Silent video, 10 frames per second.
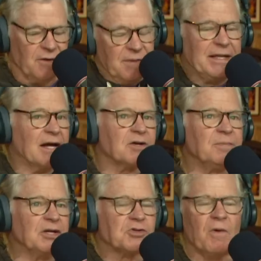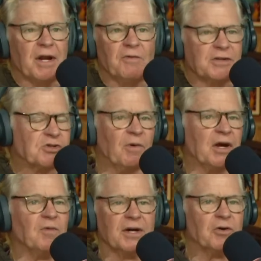I mean, that could be 21
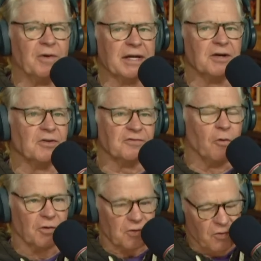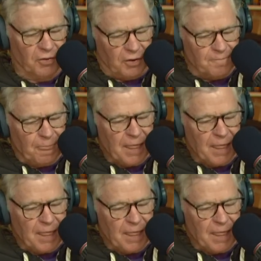21 going into the fourth quarter.